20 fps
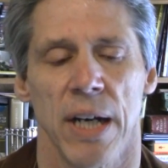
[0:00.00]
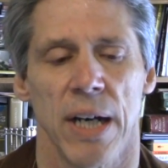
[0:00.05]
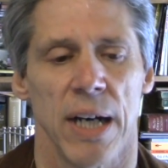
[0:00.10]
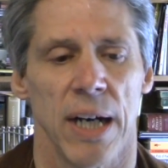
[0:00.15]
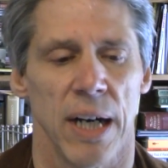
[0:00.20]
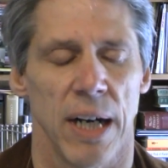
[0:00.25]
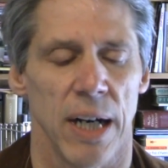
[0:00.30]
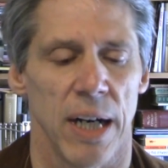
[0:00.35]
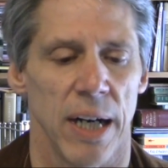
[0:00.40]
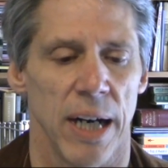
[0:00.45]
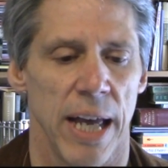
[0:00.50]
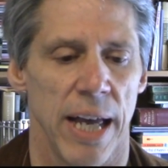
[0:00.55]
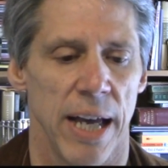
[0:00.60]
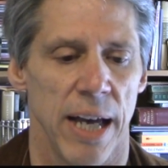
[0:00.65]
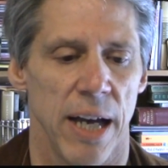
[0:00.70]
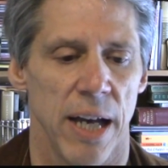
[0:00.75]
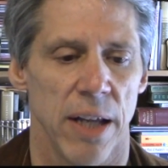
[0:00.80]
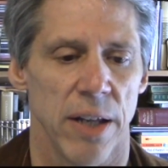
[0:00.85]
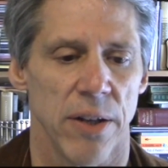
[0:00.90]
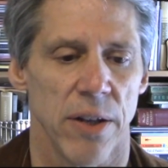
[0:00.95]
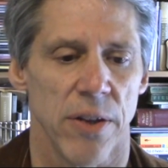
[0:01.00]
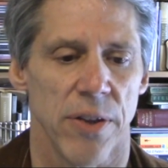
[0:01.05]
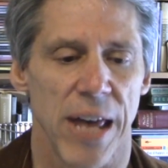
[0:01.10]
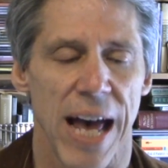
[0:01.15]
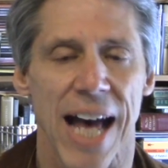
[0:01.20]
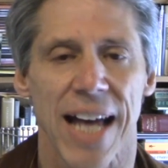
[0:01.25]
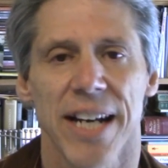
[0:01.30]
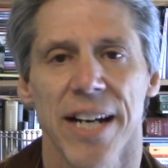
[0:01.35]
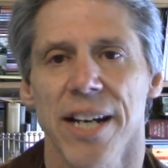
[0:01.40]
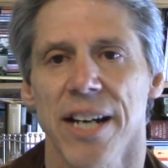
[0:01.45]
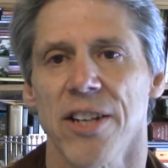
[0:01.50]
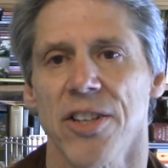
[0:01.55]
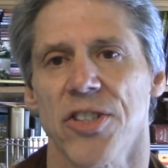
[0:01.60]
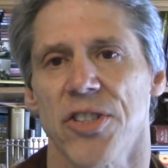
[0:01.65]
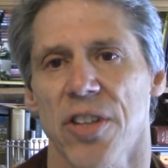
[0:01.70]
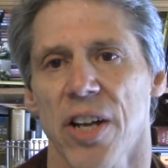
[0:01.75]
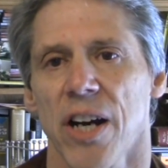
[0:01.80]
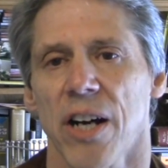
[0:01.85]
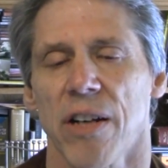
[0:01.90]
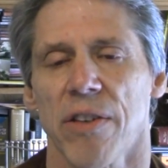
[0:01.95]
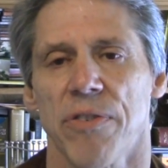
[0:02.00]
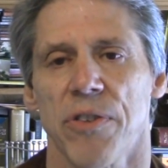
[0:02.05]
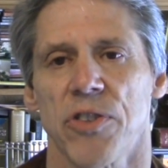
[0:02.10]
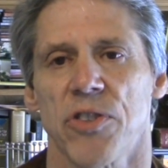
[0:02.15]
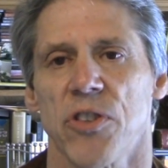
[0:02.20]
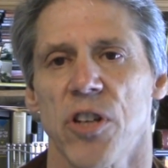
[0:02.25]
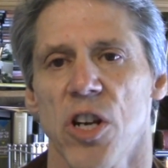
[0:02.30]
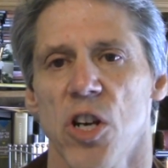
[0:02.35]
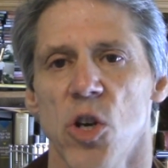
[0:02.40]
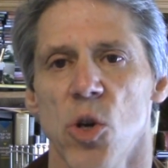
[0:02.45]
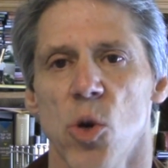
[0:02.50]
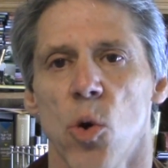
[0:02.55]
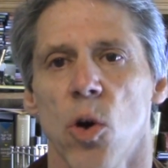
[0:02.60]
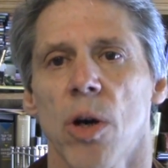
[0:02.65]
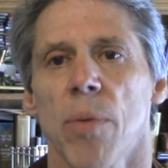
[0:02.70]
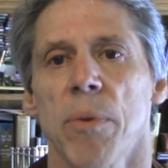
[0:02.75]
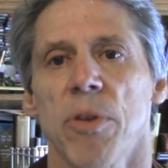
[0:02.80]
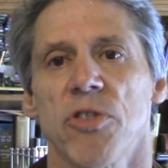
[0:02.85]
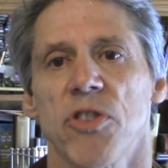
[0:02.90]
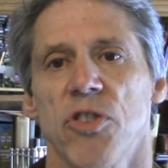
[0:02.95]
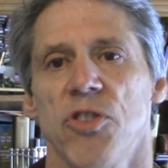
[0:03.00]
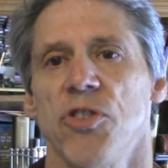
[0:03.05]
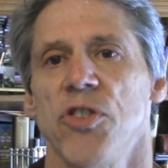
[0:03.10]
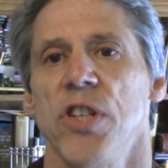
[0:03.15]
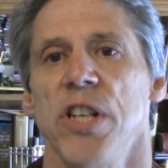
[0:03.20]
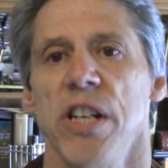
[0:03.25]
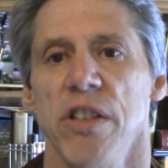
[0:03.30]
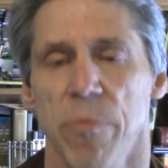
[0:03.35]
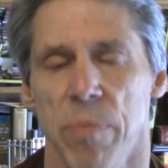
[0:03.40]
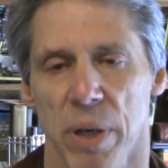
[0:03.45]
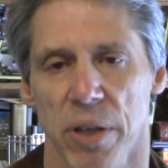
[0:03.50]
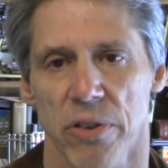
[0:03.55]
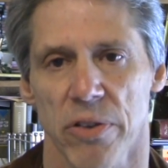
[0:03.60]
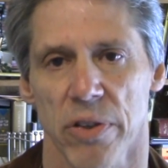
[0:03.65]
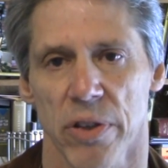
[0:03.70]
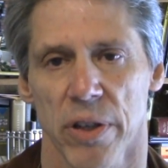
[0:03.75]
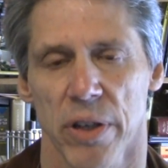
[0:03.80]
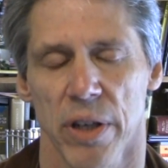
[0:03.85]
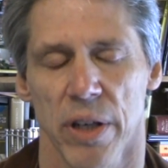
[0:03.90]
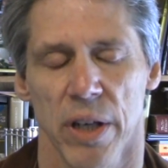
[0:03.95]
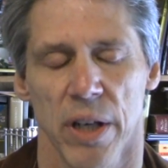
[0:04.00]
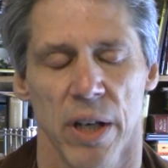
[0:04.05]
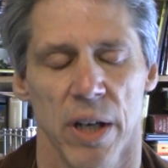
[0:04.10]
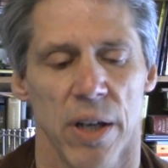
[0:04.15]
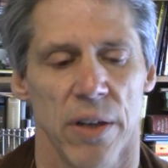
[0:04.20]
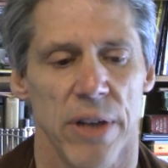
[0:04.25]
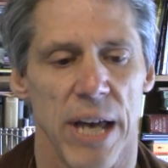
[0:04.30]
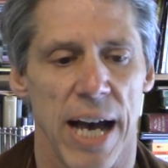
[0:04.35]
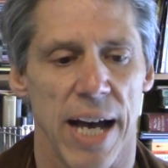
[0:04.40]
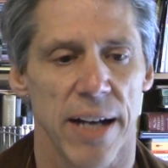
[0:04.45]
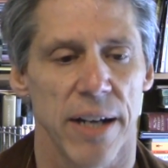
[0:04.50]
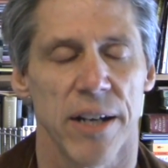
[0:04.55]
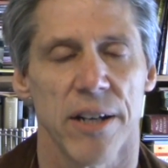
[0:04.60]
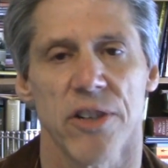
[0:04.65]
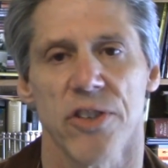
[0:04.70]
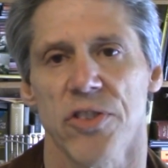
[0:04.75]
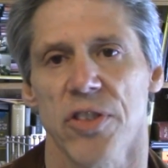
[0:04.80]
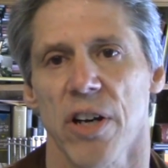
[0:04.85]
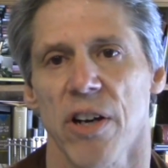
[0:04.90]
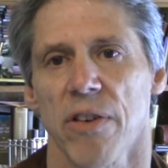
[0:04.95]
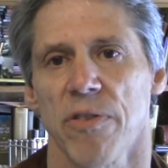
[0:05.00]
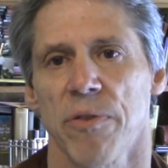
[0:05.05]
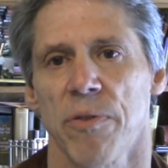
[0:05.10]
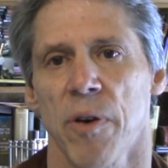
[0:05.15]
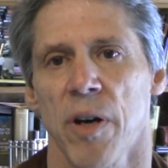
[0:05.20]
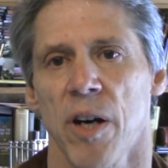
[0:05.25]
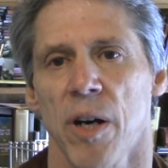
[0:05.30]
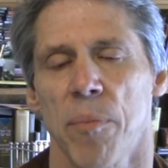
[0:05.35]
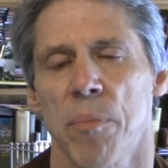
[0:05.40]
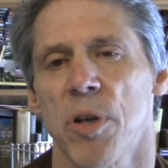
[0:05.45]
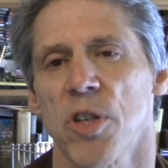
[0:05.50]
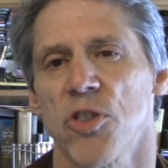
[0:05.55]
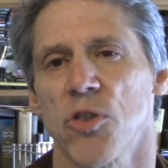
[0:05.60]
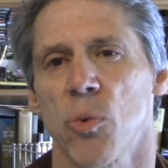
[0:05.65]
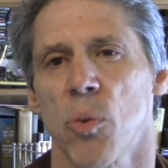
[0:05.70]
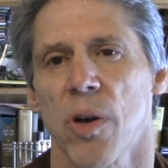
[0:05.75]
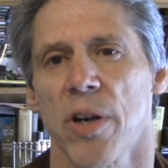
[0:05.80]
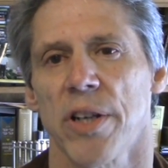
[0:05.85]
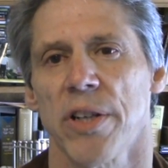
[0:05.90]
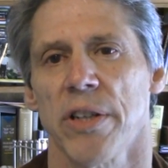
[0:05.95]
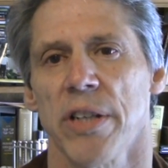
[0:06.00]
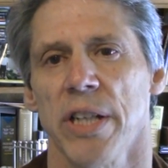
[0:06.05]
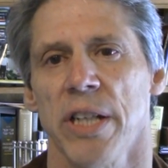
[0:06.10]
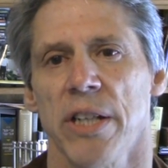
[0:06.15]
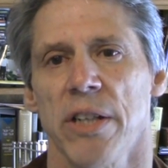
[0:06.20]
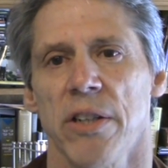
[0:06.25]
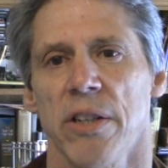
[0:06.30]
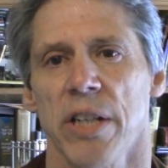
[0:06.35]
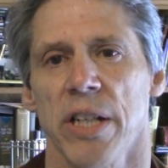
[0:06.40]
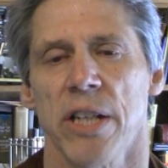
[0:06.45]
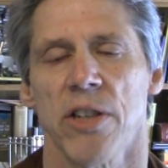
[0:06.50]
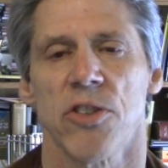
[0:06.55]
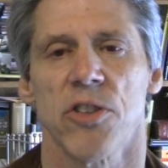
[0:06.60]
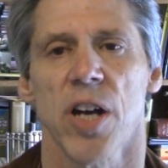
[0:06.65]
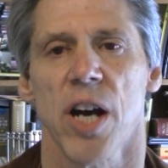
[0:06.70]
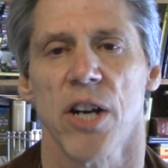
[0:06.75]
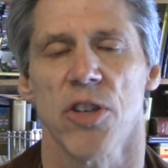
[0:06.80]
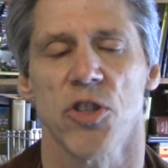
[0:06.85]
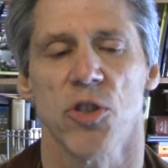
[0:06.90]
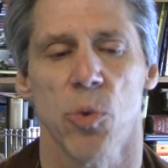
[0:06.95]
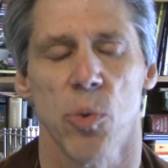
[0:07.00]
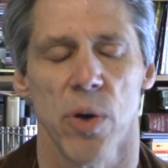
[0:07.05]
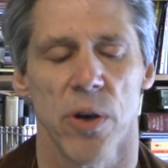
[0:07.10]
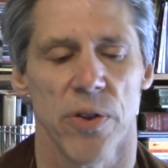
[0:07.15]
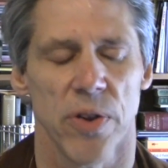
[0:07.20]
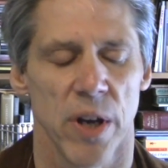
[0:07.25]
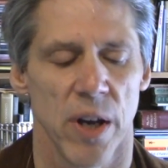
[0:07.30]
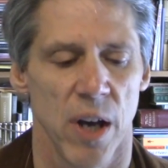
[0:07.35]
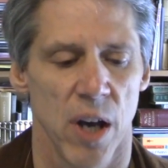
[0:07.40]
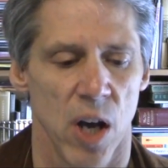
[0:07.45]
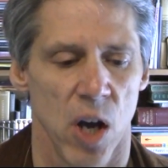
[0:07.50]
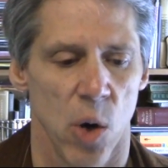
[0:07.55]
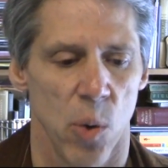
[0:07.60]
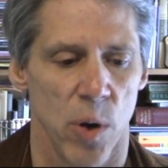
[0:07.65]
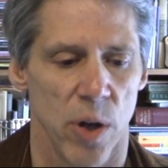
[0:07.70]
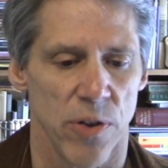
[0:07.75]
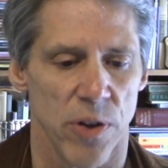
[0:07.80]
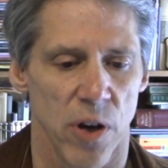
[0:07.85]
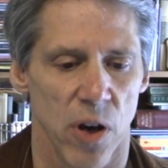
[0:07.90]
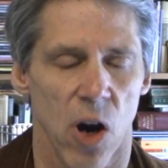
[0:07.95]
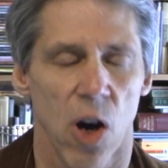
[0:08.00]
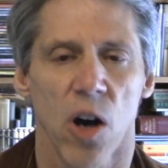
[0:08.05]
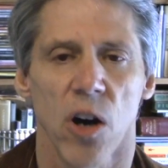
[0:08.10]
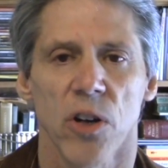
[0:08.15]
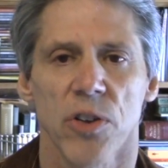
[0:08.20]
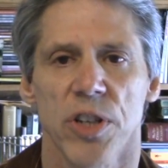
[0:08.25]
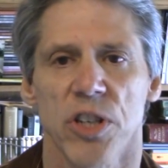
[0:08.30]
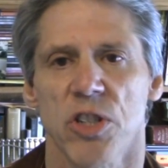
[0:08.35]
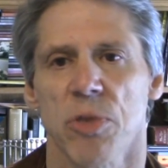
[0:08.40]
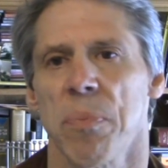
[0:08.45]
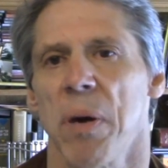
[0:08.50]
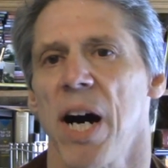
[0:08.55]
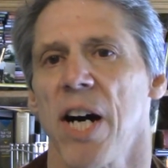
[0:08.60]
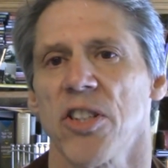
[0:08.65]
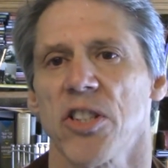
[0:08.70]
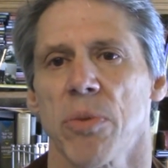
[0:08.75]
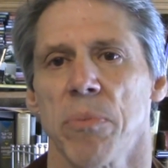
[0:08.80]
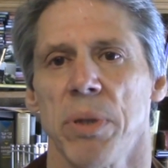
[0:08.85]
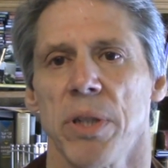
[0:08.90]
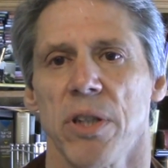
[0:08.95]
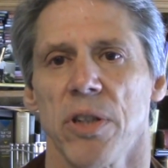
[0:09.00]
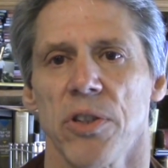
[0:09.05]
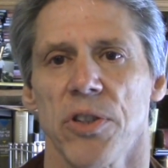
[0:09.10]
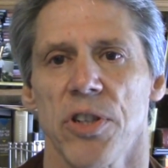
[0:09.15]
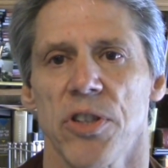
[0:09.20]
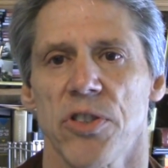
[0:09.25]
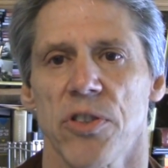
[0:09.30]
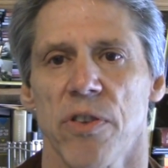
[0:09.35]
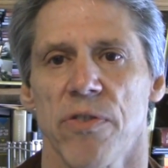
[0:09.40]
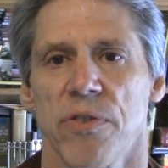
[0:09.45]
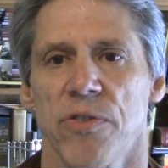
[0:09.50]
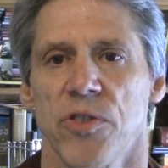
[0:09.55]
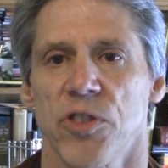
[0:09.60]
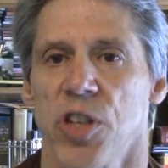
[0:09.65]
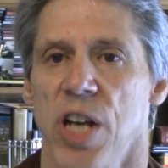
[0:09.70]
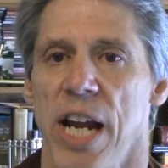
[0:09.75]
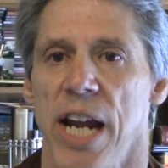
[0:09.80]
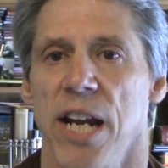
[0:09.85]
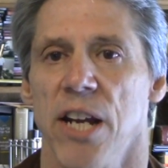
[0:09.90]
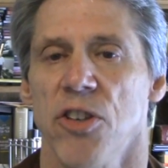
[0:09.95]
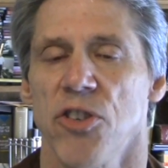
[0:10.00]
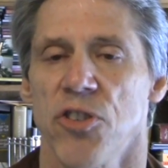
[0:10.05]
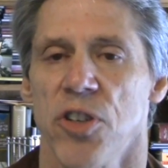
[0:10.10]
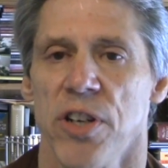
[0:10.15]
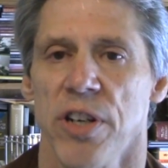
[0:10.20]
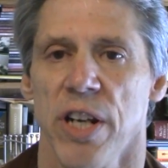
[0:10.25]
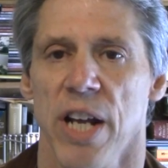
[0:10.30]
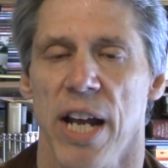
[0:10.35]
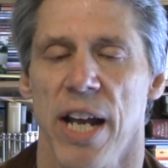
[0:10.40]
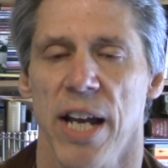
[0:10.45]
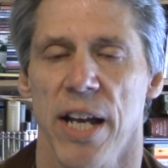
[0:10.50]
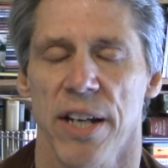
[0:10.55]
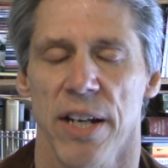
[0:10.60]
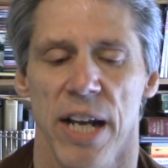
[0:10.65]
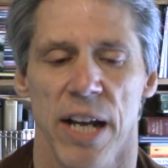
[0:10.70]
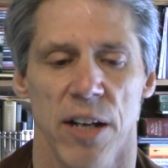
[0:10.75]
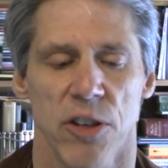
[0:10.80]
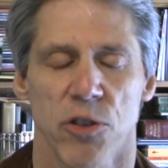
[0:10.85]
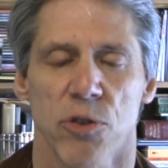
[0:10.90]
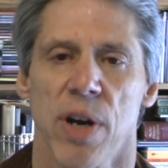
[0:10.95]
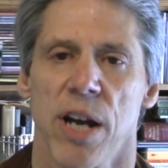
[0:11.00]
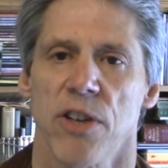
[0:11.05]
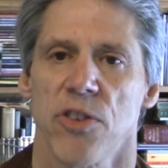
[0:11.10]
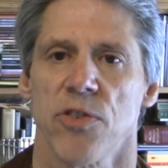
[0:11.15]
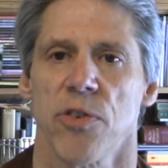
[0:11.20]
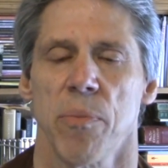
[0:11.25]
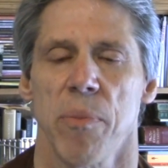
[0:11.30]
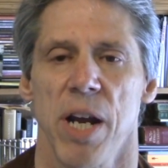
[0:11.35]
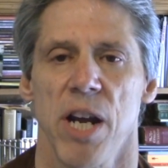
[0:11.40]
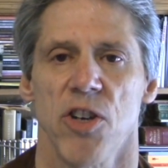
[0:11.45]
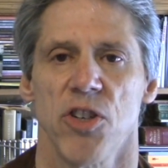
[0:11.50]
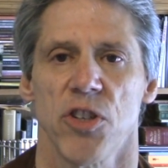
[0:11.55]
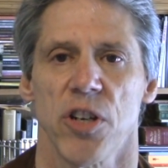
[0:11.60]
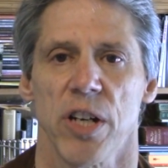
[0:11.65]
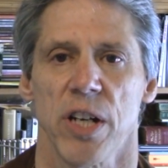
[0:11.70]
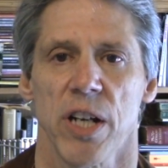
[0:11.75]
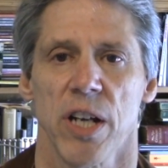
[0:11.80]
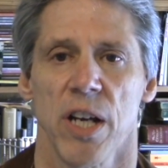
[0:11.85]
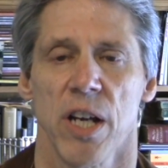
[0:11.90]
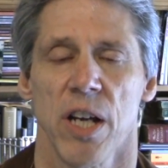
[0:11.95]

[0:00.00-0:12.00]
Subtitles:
And that in itself is an enormous achievement. That in itself puts one in touch with all these possibilities of change and transformation.